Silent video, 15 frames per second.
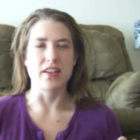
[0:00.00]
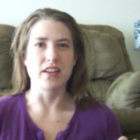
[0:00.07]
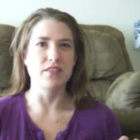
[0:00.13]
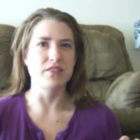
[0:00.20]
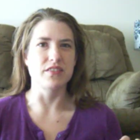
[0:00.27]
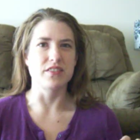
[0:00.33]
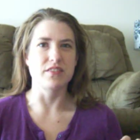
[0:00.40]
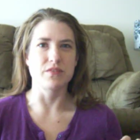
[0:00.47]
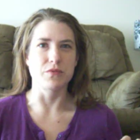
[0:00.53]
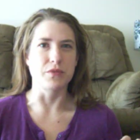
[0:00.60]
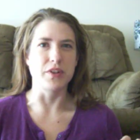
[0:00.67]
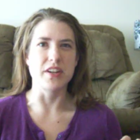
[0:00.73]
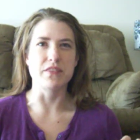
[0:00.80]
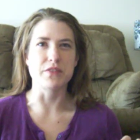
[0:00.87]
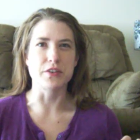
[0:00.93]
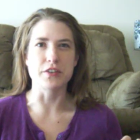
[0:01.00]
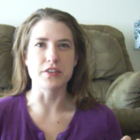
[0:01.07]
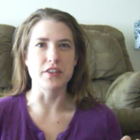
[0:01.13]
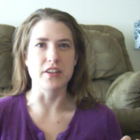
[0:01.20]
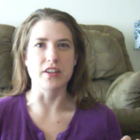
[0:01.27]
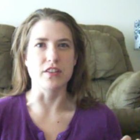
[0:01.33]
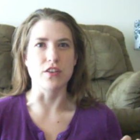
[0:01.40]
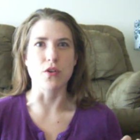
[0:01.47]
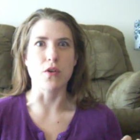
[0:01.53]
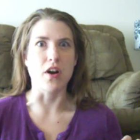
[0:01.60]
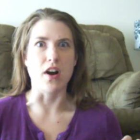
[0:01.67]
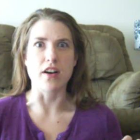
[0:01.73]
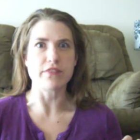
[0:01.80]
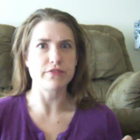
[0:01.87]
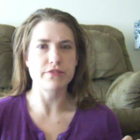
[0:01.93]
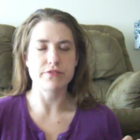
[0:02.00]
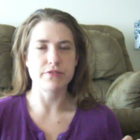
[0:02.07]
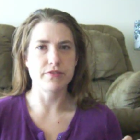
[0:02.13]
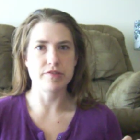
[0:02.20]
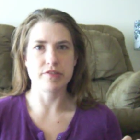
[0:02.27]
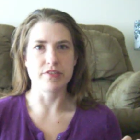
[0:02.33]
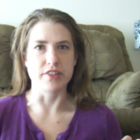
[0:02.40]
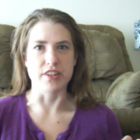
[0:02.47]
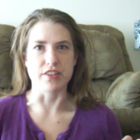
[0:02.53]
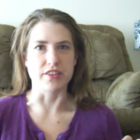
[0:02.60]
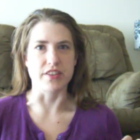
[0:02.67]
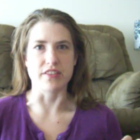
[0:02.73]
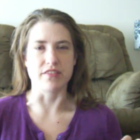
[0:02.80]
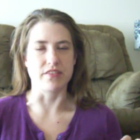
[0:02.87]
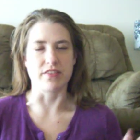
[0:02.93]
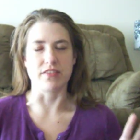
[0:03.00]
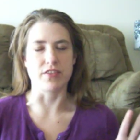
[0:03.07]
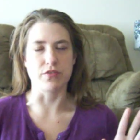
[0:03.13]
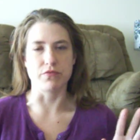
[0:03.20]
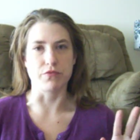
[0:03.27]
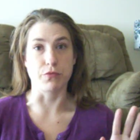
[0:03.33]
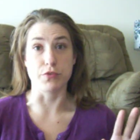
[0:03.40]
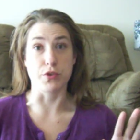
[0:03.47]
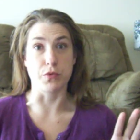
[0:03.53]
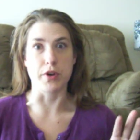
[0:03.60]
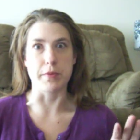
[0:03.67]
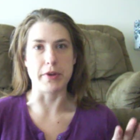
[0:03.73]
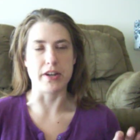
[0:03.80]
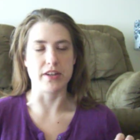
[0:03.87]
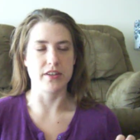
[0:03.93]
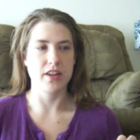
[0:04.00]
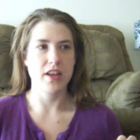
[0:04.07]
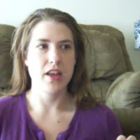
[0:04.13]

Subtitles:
I don't, whatever, it'll go off, you know, don't worry about it."